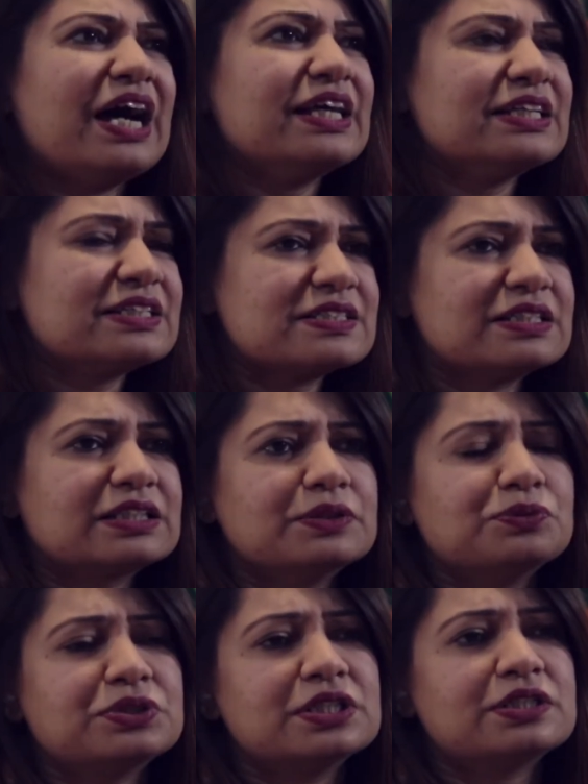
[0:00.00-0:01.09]
thailand is
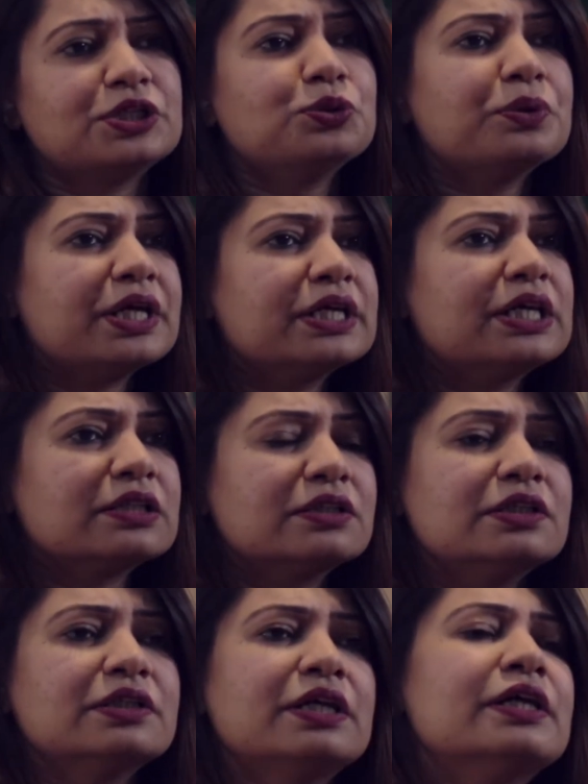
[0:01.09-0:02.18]
included uae
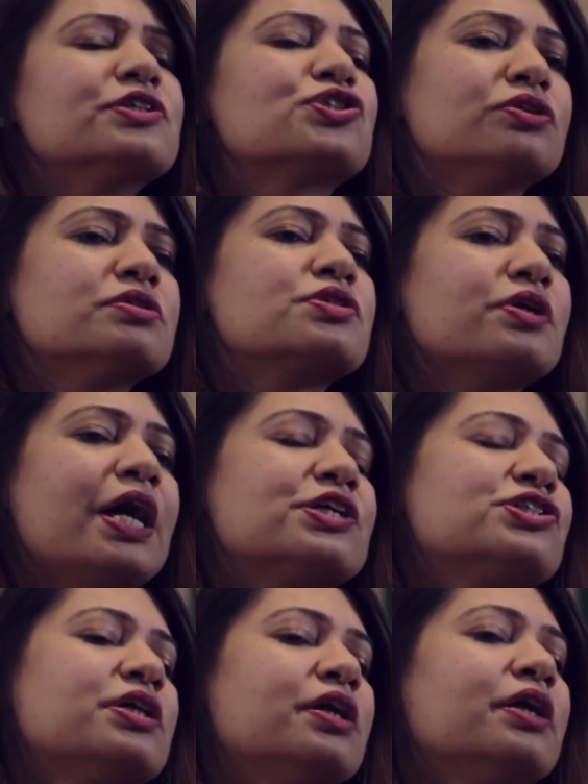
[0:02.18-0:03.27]
qatar there so so
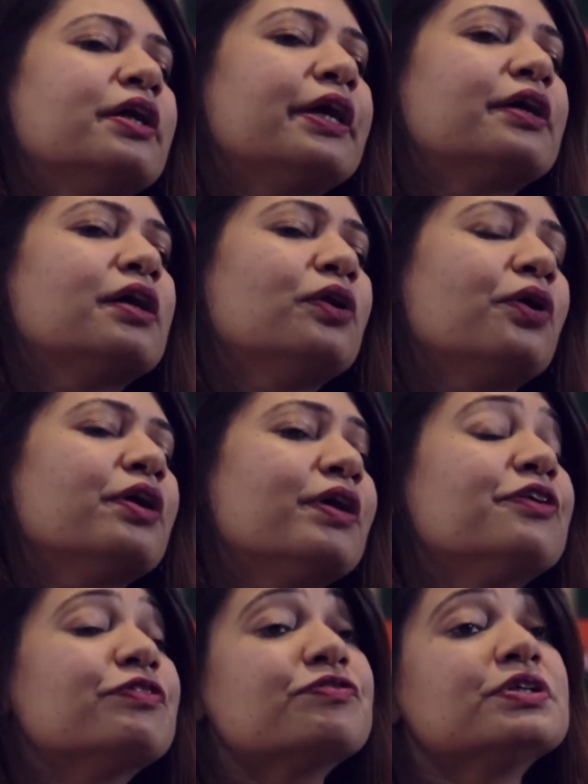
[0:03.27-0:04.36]
actually there are like a lot
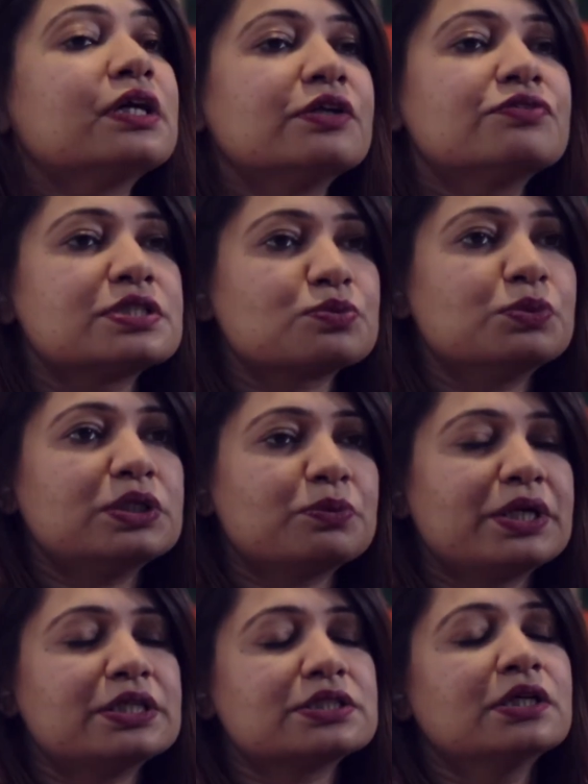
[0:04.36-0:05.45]
of 115 countries
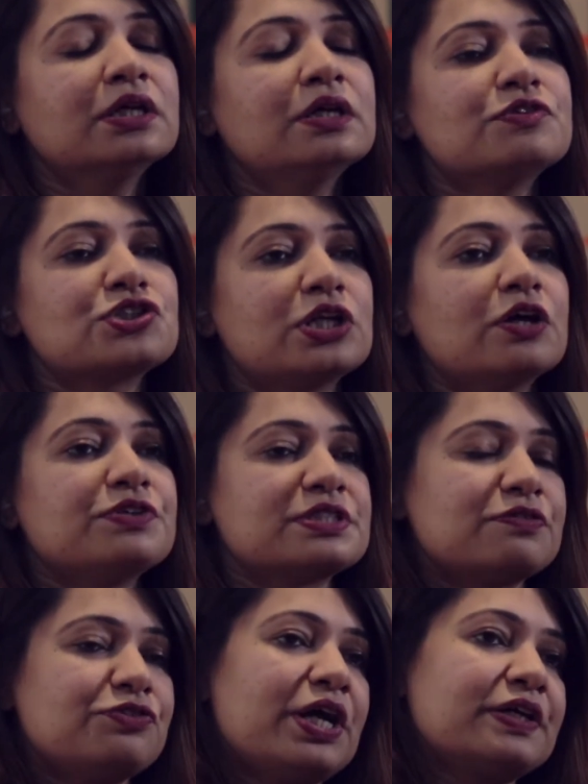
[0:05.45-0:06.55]
worldwide which allow
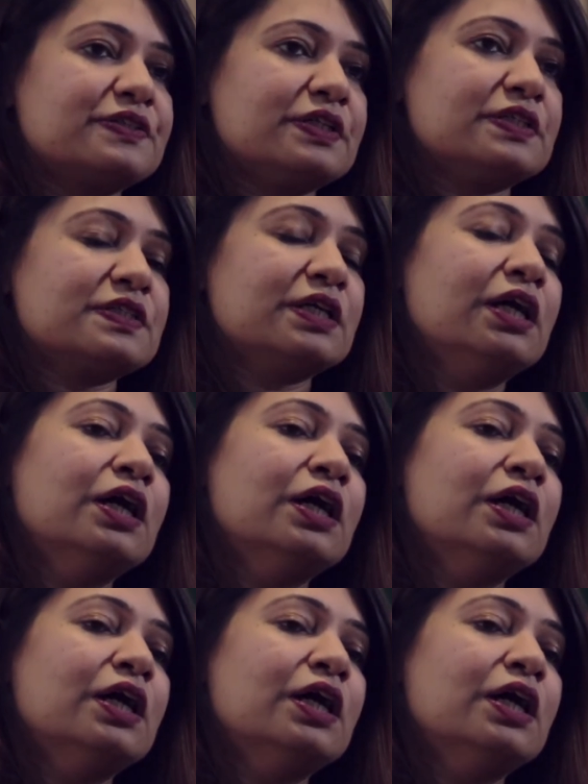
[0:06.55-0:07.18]
visa free access